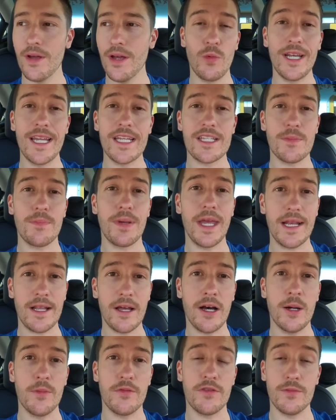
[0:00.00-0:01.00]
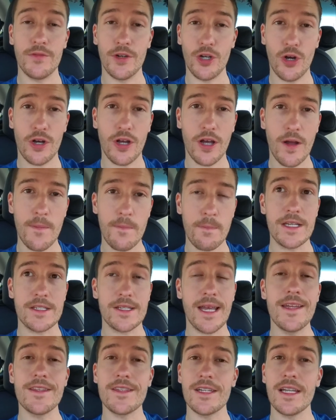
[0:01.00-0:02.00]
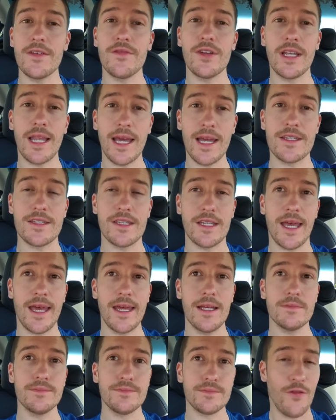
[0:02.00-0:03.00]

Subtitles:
We need to pick that up from the locker. It's getting delivered later today.